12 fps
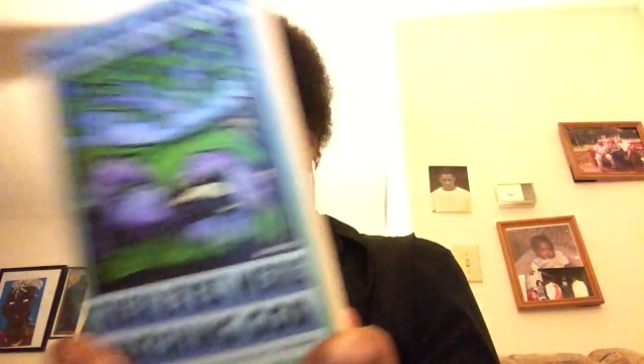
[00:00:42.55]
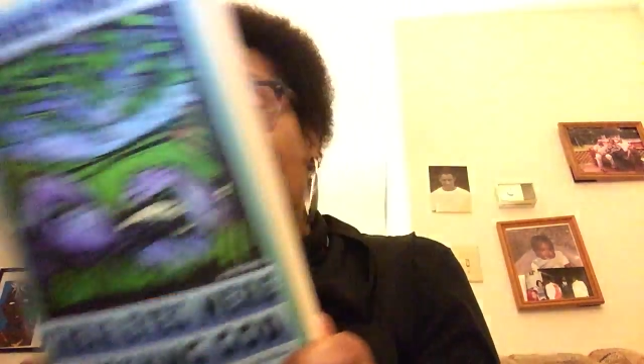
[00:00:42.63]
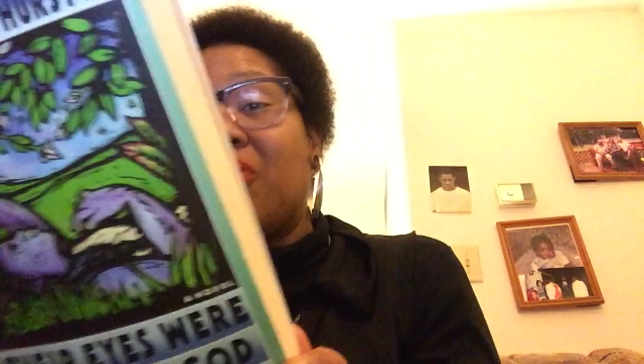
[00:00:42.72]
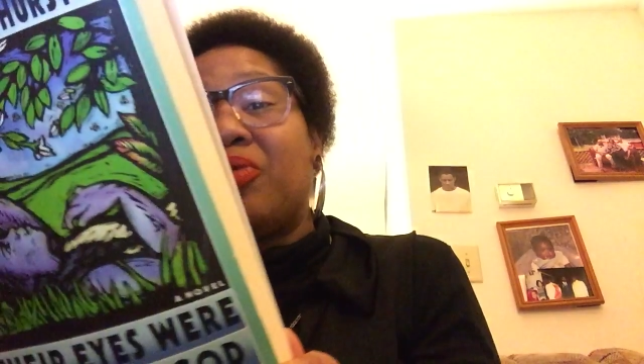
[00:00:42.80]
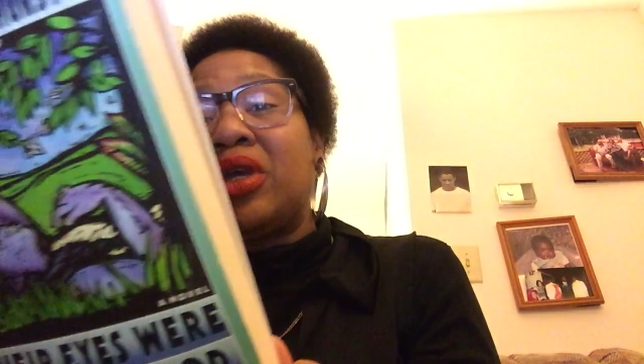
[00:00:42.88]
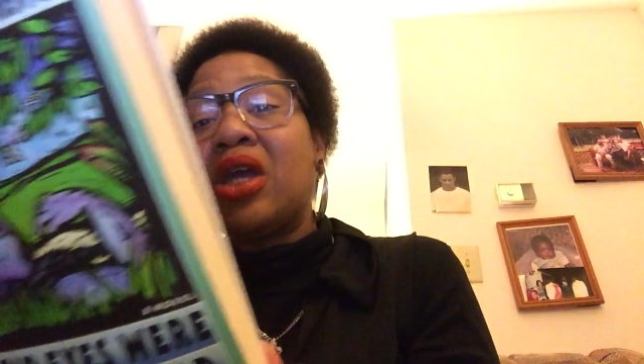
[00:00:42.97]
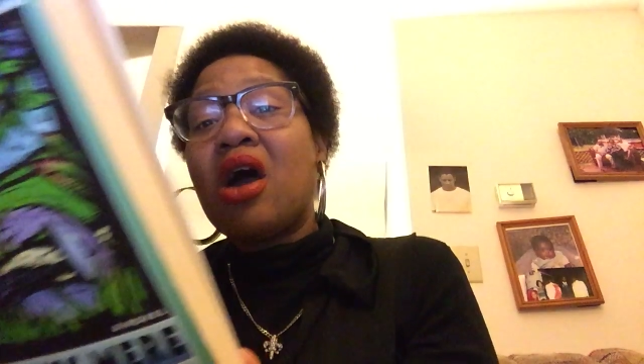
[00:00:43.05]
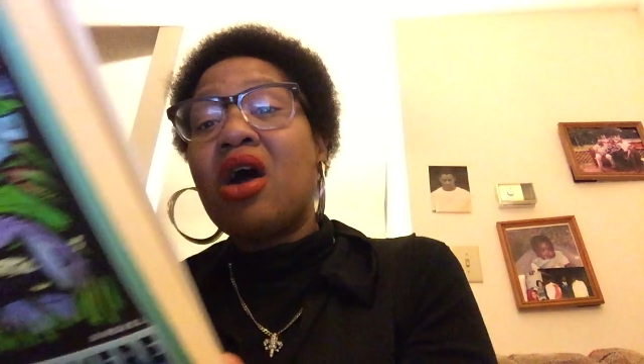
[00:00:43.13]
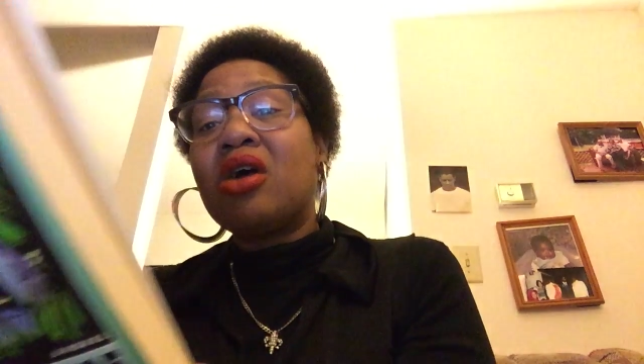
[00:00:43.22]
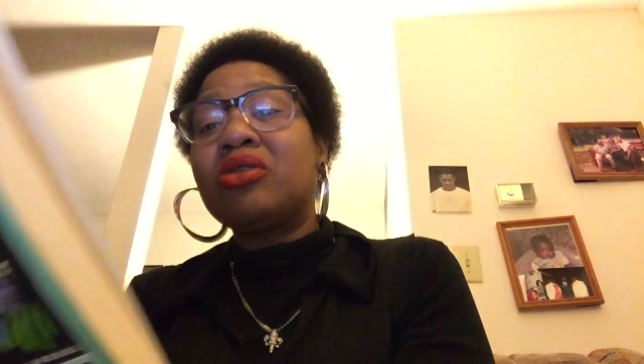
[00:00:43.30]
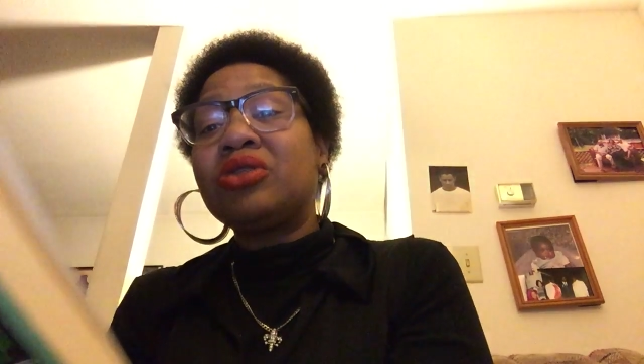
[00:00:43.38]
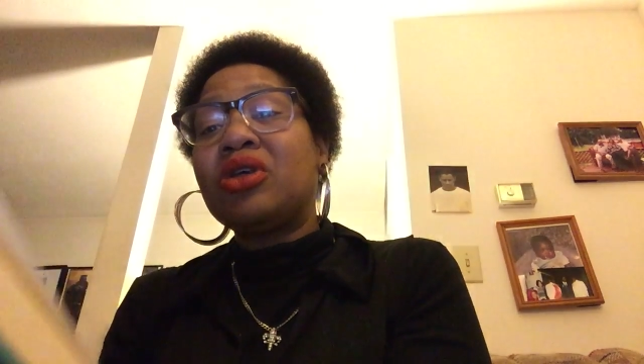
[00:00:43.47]
And we
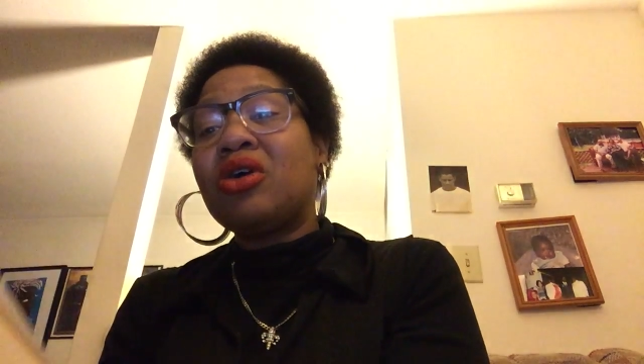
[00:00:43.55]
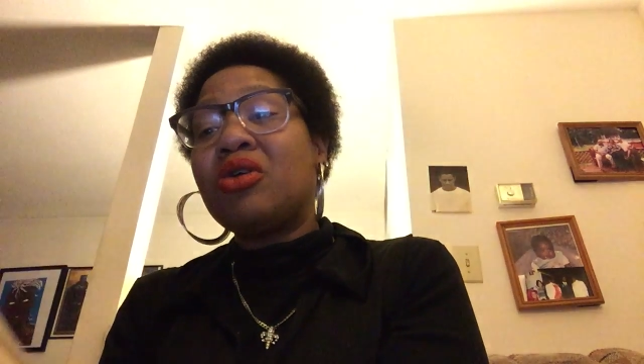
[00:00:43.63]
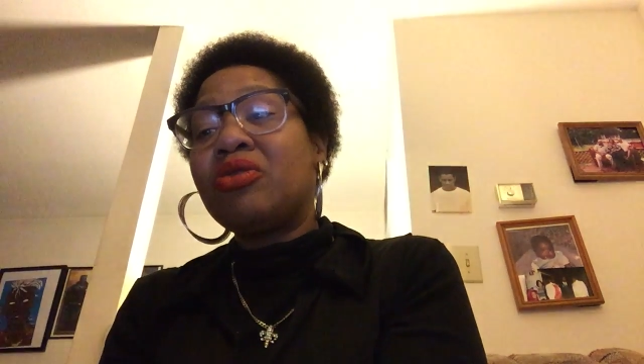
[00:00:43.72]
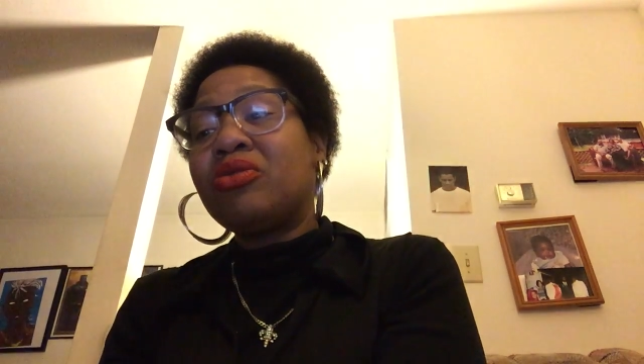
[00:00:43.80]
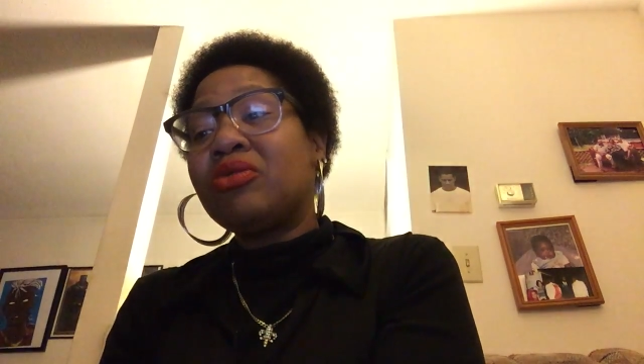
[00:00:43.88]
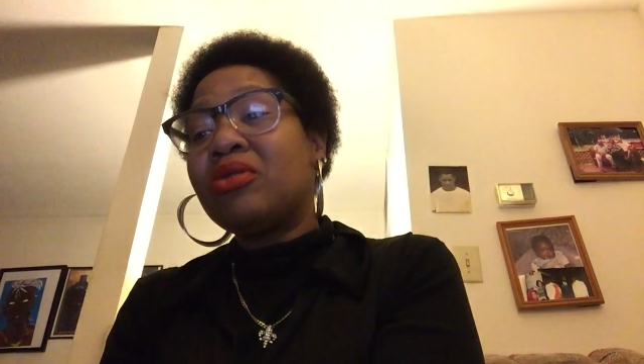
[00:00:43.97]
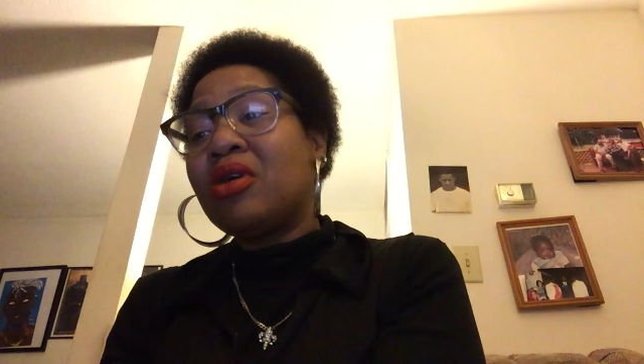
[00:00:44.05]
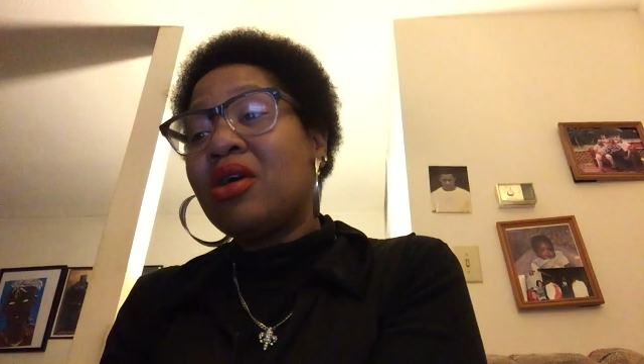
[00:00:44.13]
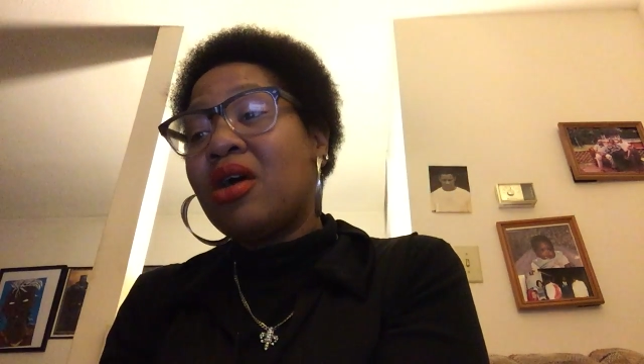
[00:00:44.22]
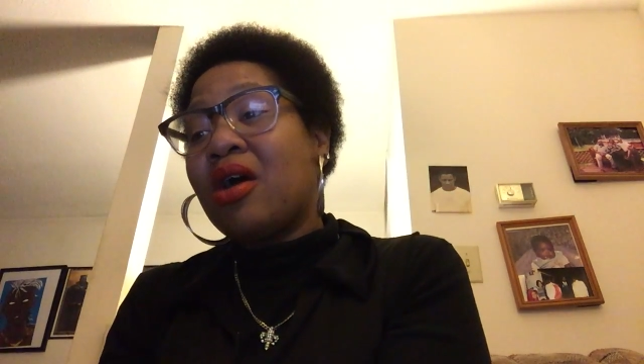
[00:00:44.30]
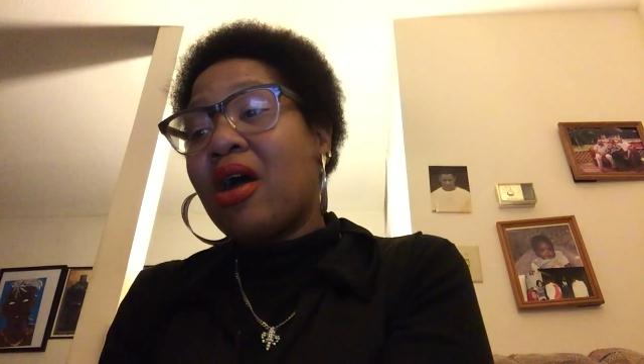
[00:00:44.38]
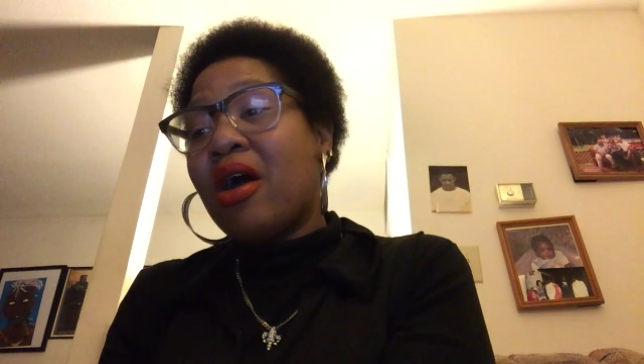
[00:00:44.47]
all know
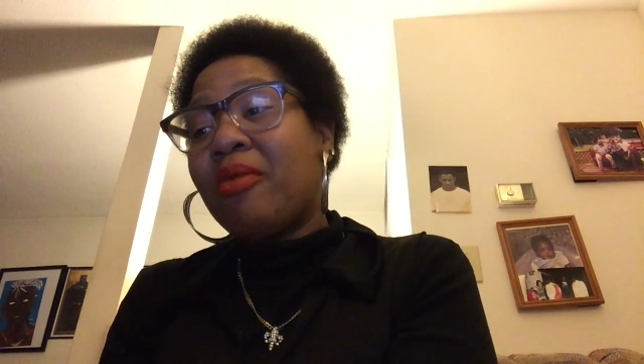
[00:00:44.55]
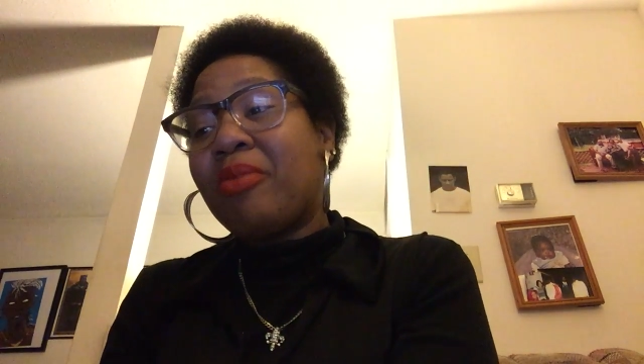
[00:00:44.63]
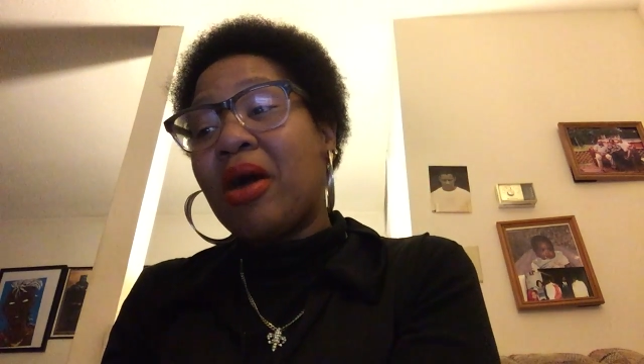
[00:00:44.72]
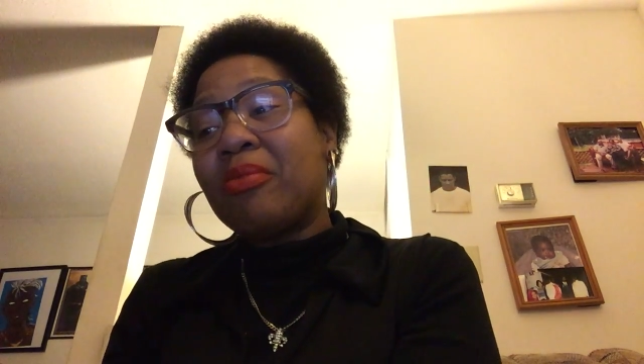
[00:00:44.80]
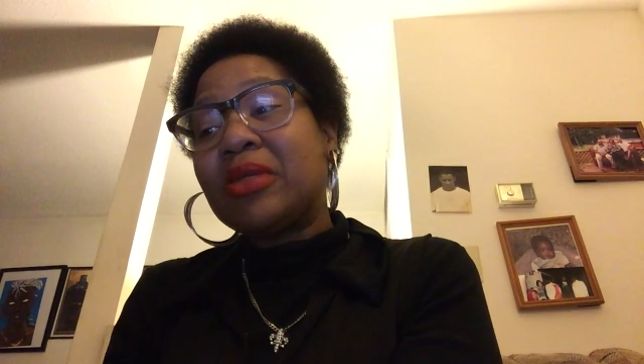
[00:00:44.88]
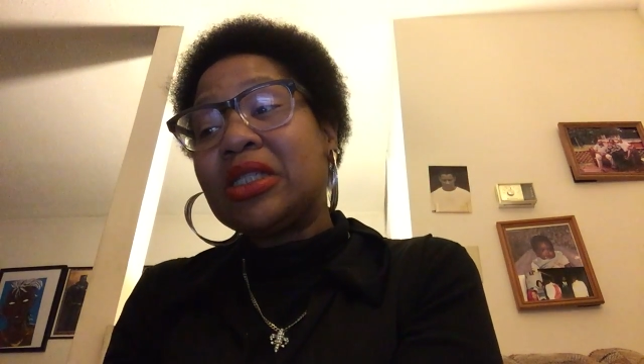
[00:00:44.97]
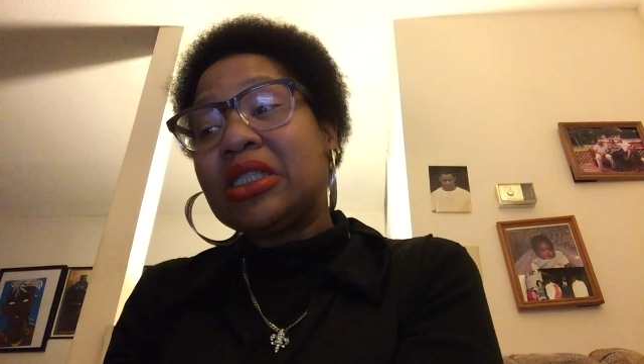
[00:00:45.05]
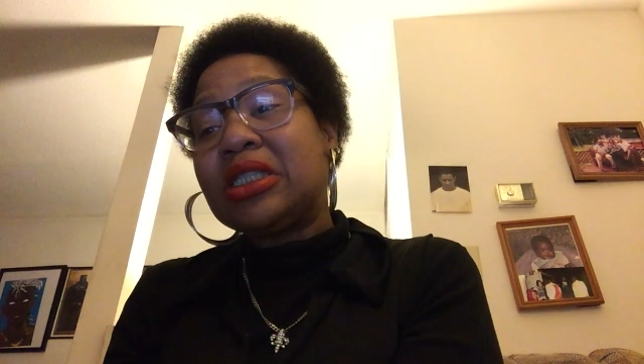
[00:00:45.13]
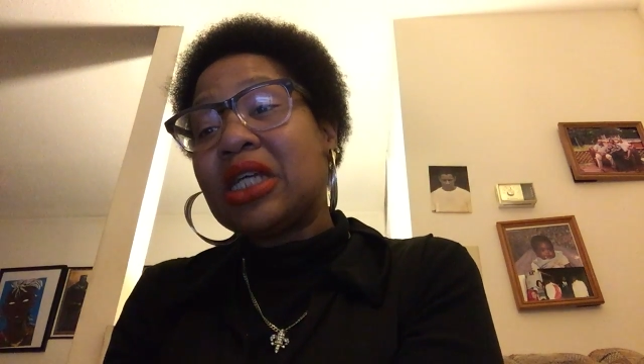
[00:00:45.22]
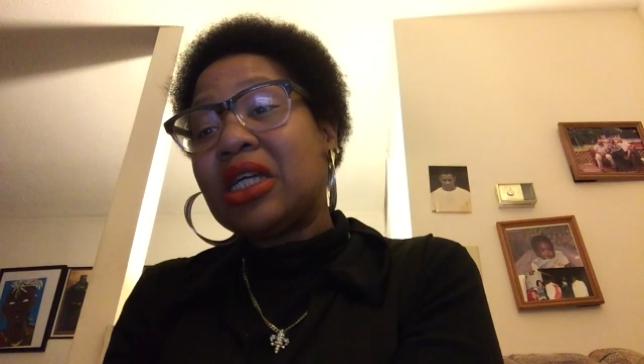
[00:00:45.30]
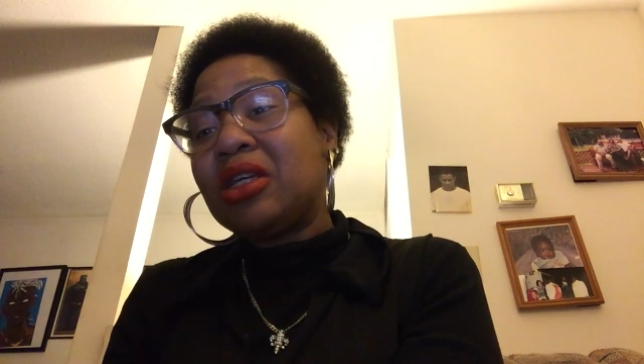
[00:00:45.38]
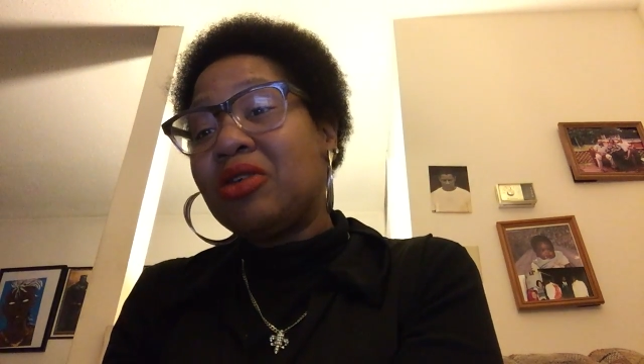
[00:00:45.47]
about Miss
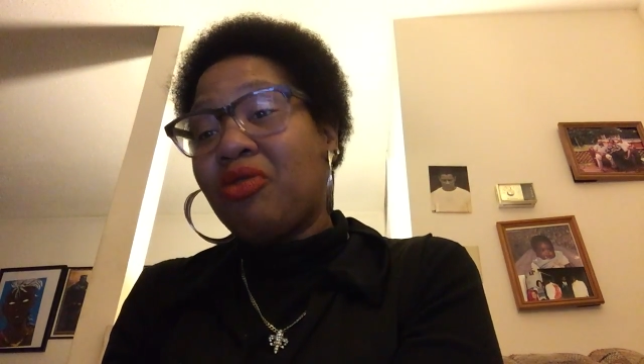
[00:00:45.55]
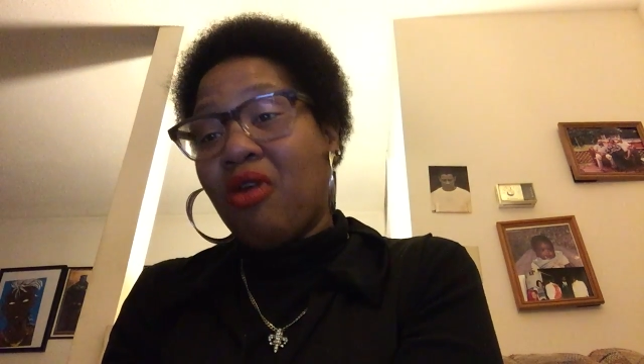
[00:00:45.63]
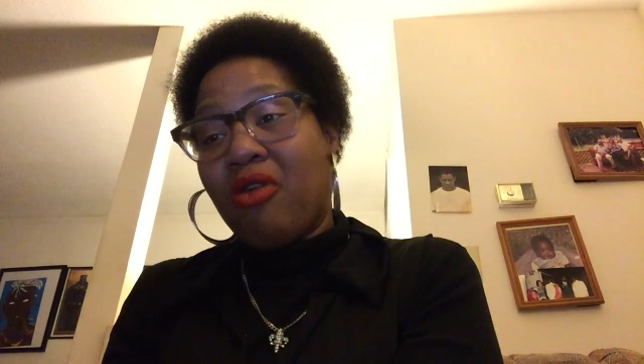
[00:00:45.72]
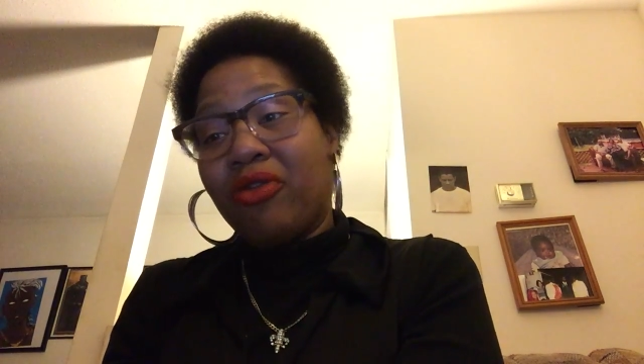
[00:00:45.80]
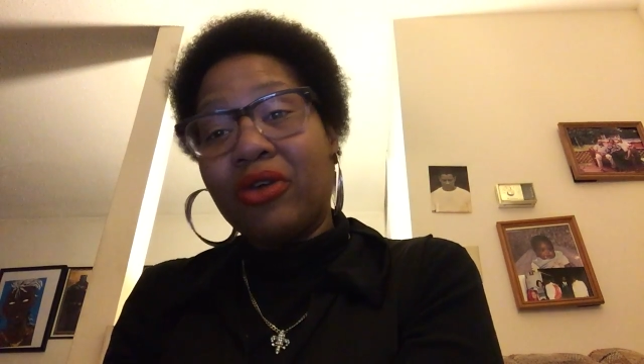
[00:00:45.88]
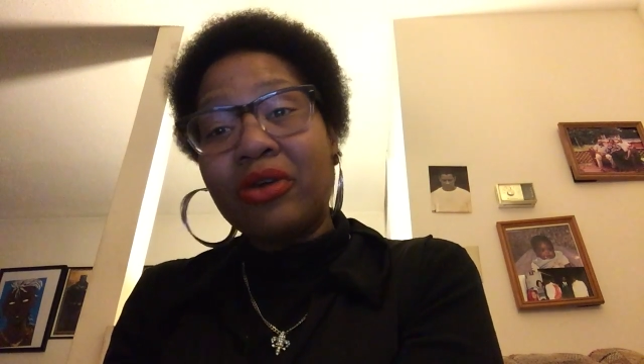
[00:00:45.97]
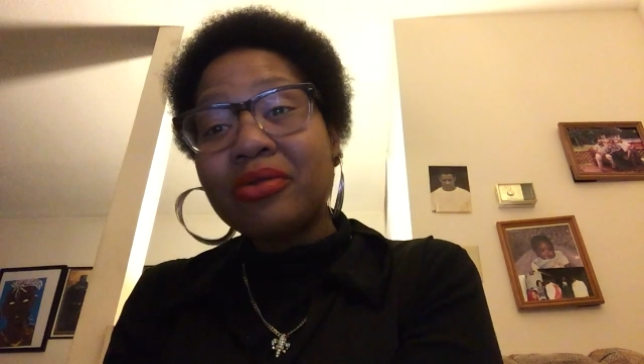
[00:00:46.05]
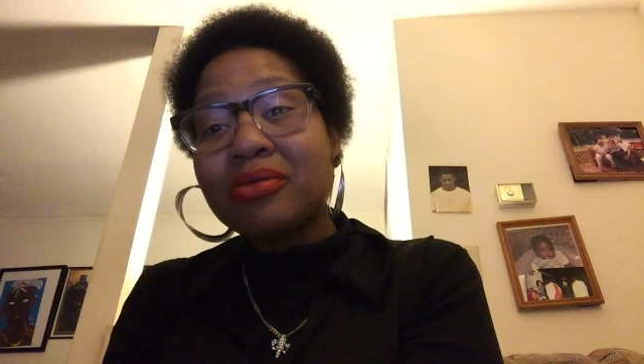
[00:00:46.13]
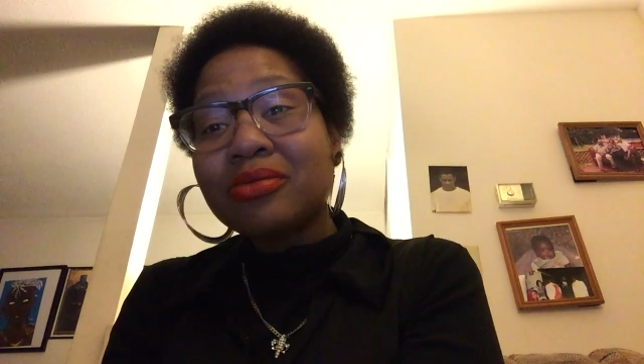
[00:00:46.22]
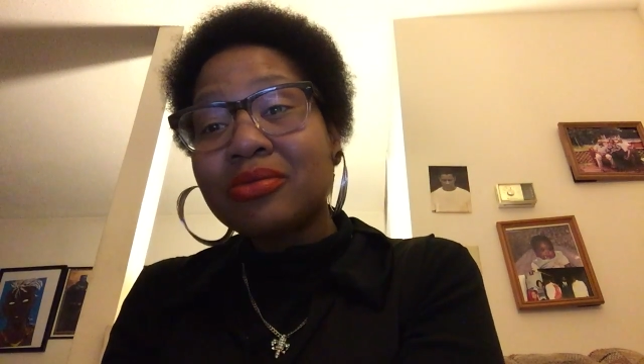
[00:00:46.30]
Janie Crawford.